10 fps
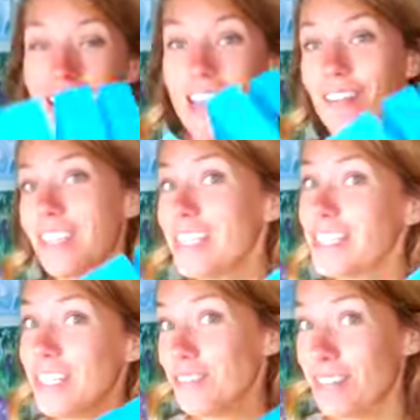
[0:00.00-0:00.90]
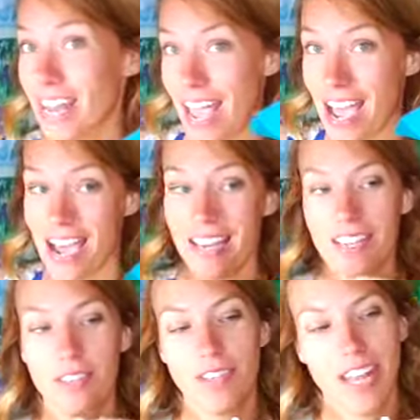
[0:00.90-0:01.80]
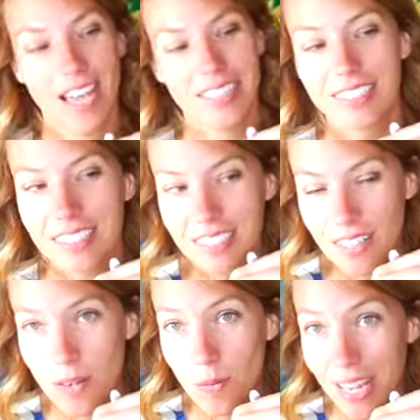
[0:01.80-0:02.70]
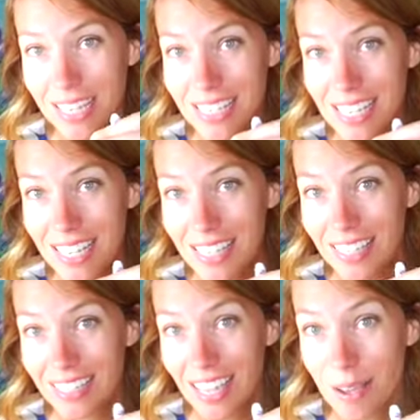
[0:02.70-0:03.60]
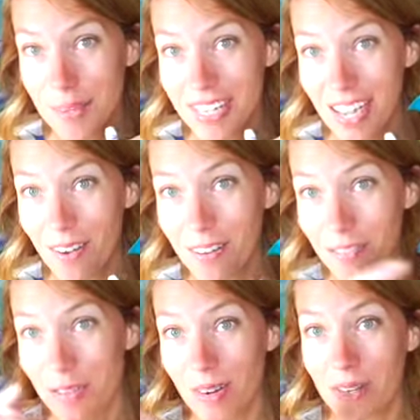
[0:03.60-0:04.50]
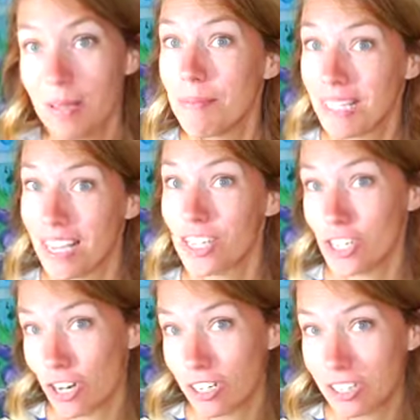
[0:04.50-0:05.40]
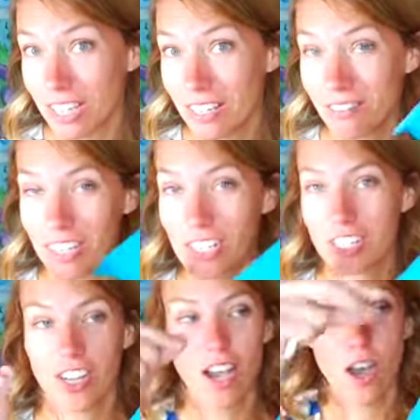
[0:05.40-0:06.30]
Now things that you could add little white teeth coming down if you wanted maybe a shark looking fish,